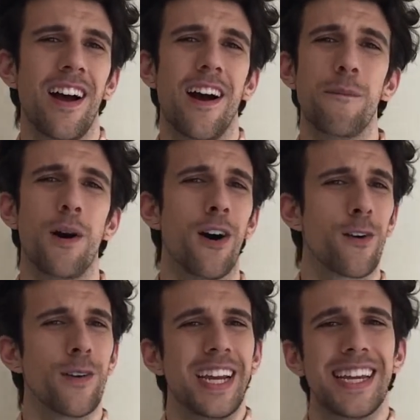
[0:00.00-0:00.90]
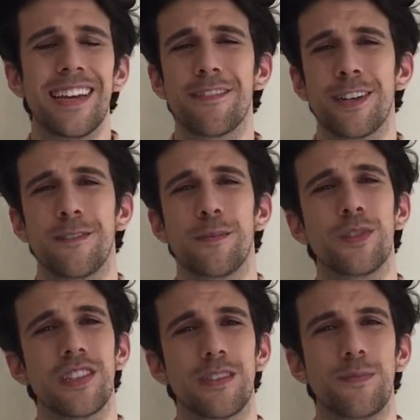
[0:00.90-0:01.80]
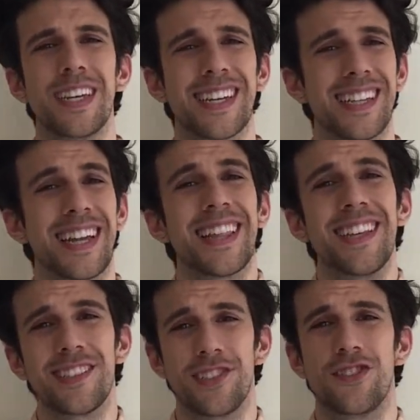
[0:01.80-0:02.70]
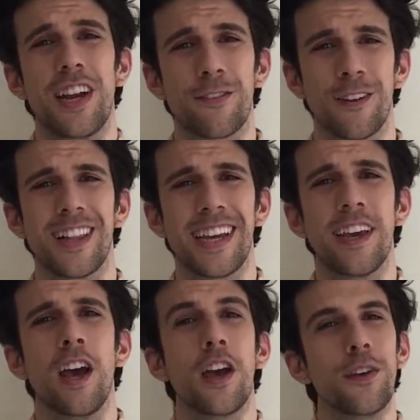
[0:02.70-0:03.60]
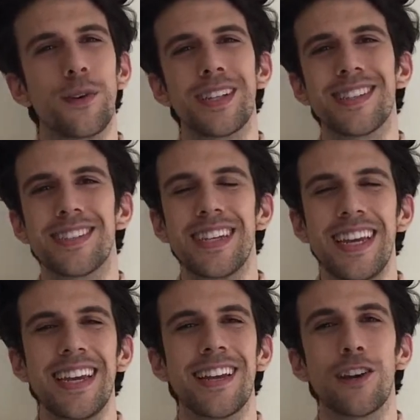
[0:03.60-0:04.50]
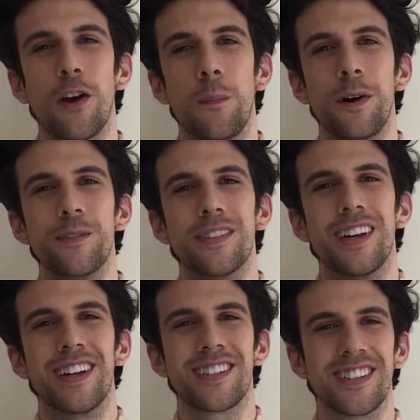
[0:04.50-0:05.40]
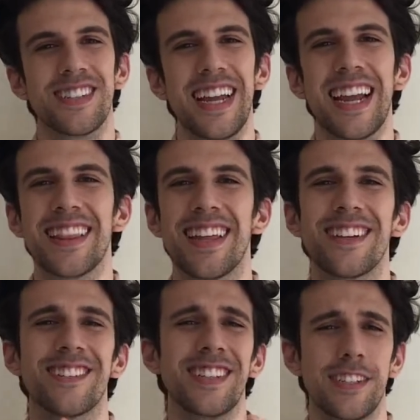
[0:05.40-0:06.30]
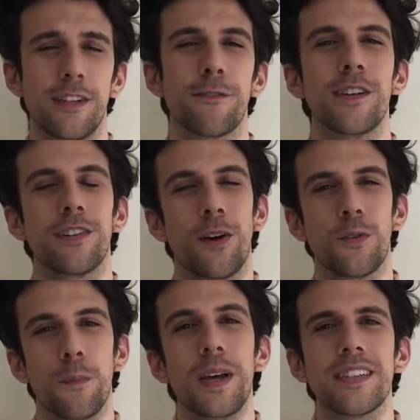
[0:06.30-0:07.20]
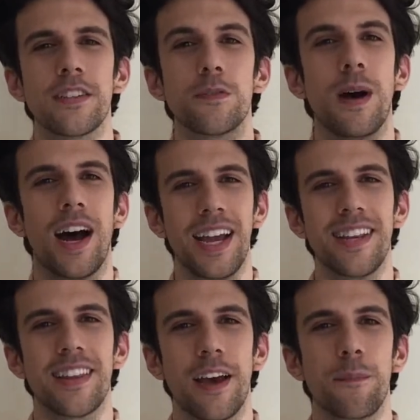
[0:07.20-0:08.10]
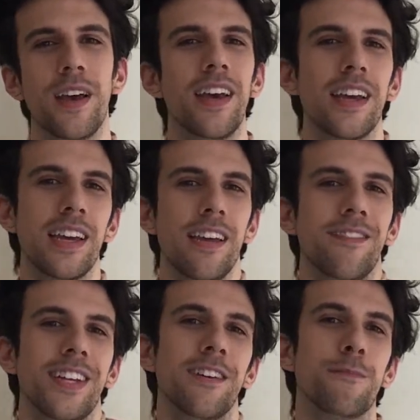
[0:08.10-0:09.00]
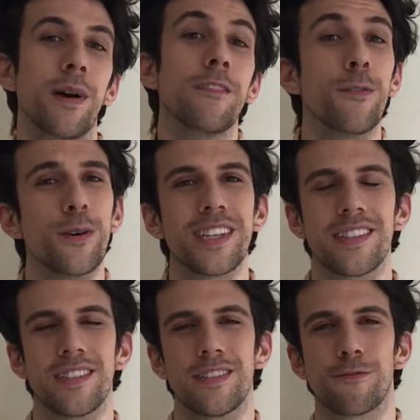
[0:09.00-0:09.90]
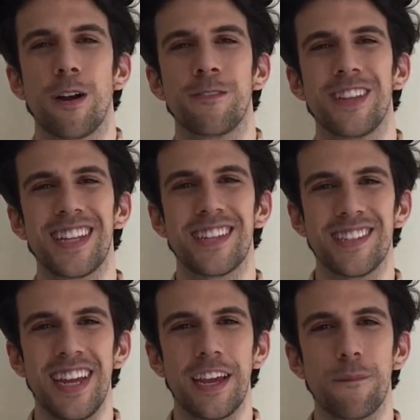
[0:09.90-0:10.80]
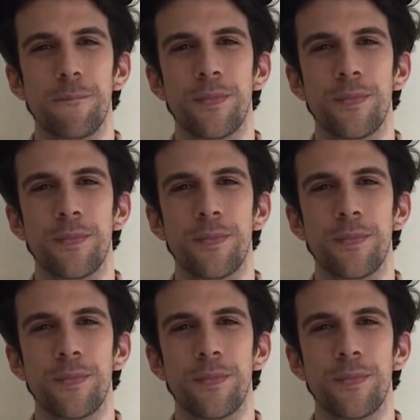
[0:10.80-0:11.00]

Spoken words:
Already, even if I'm just speaking like this generally, you can see and almost understand that there's a different tonal message behind them, even if my voice is roughly the same.